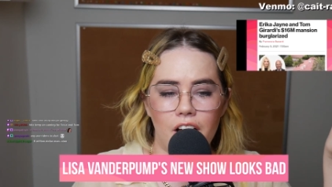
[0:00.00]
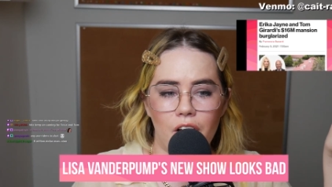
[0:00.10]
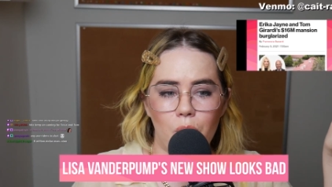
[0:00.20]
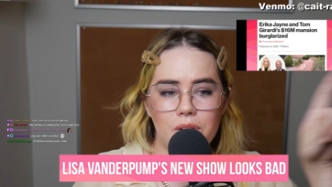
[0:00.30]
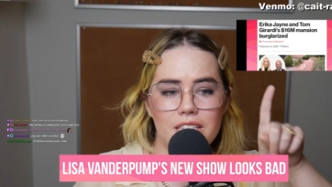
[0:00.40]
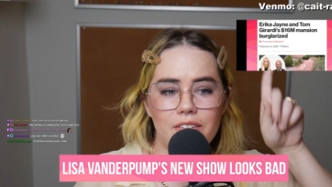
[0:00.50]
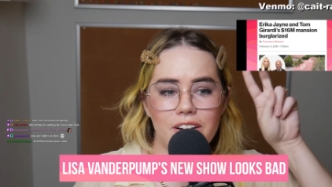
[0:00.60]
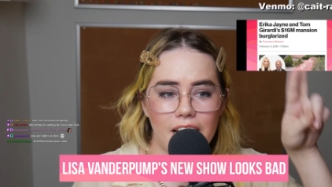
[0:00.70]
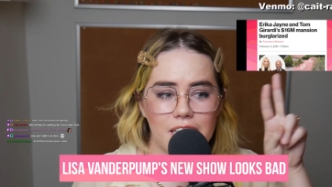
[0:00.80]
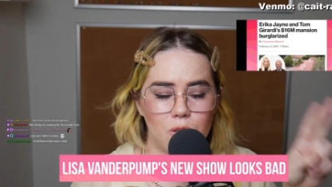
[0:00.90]
was
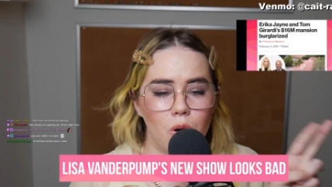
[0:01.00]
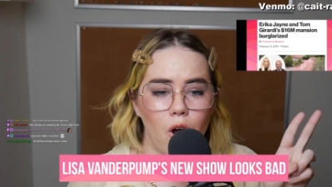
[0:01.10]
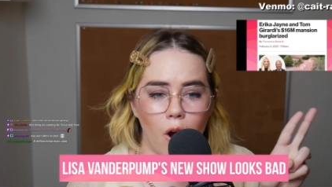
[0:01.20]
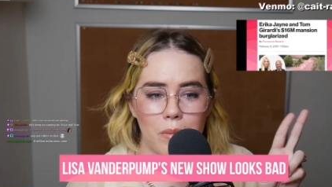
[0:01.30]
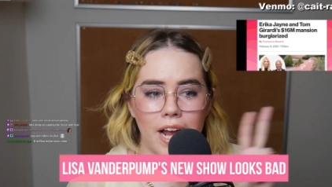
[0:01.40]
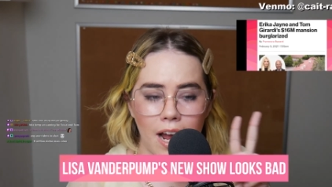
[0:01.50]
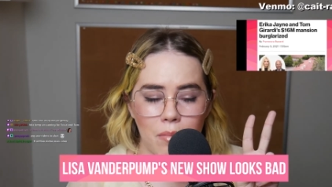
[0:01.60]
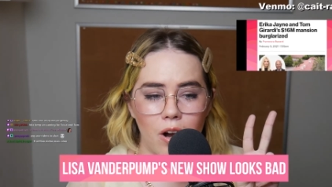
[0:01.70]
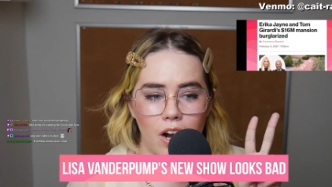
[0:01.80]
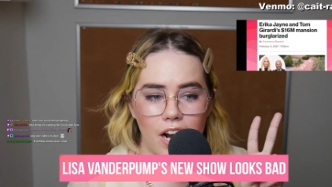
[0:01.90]
living next door to Armie
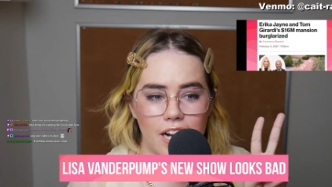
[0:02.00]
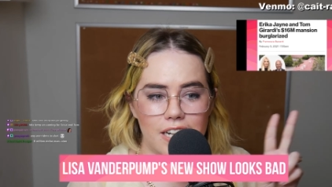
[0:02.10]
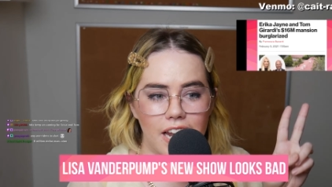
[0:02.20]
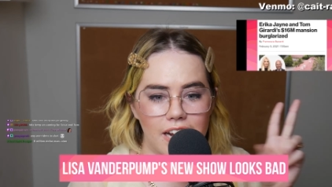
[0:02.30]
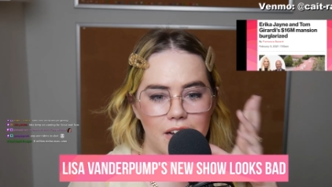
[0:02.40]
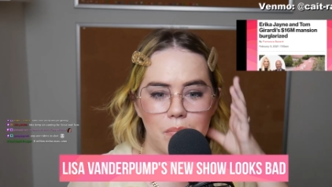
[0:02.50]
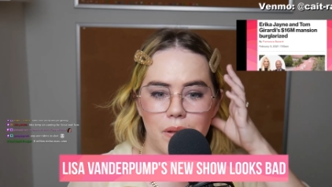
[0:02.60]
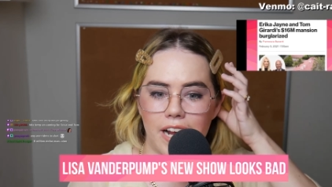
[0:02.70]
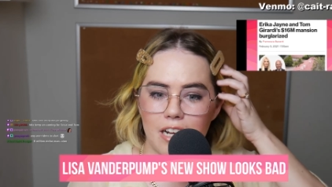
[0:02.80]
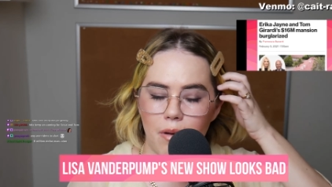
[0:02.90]
Hammer and like
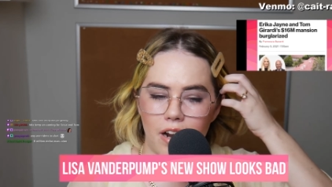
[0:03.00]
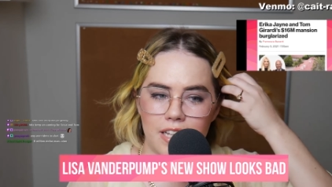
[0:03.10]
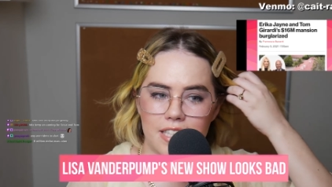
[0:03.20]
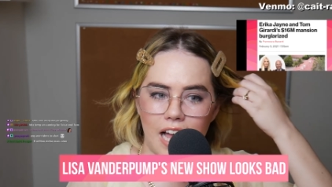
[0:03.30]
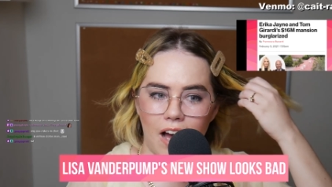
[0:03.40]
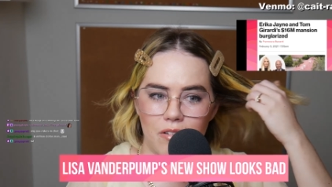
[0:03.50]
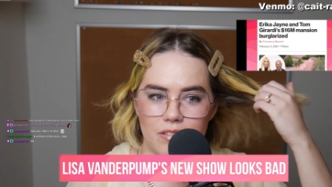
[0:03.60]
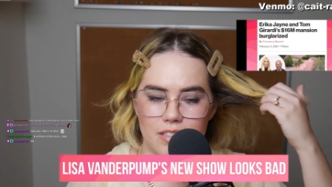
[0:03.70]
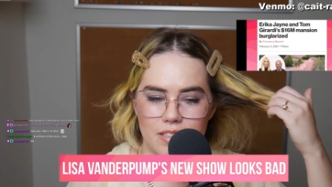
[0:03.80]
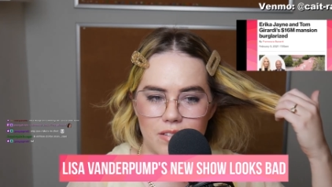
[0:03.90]
complained about his loud,
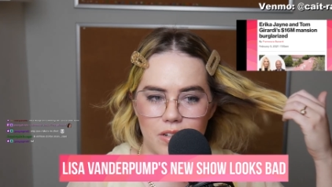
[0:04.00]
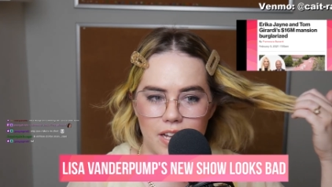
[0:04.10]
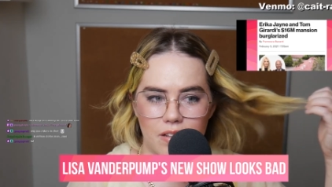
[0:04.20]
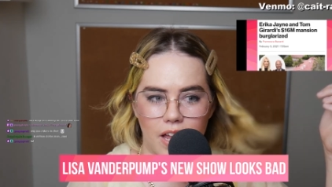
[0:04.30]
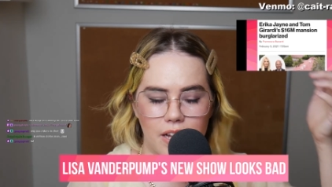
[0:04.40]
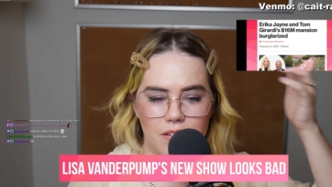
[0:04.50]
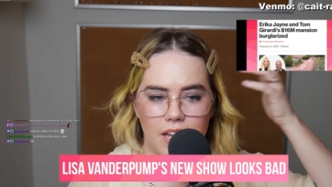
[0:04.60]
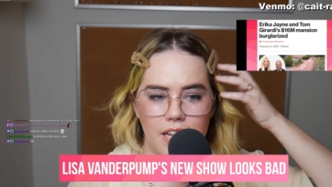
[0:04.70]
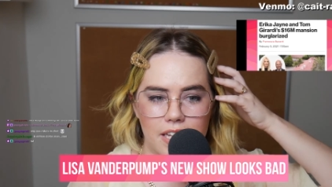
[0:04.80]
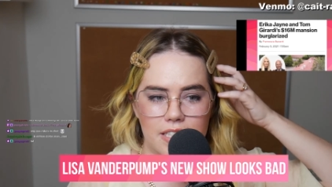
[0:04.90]
like
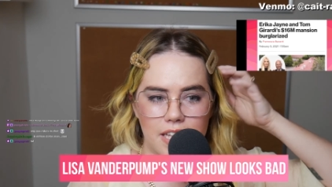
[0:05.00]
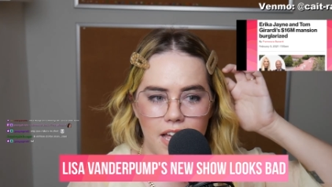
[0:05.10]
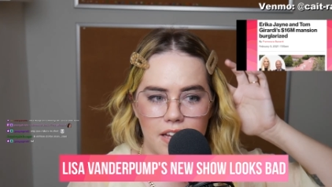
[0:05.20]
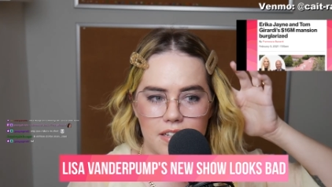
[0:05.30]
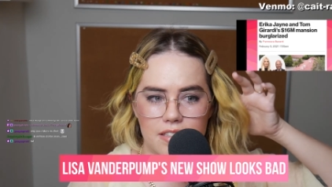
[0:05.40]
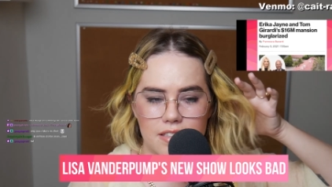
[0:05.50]
kinky sex.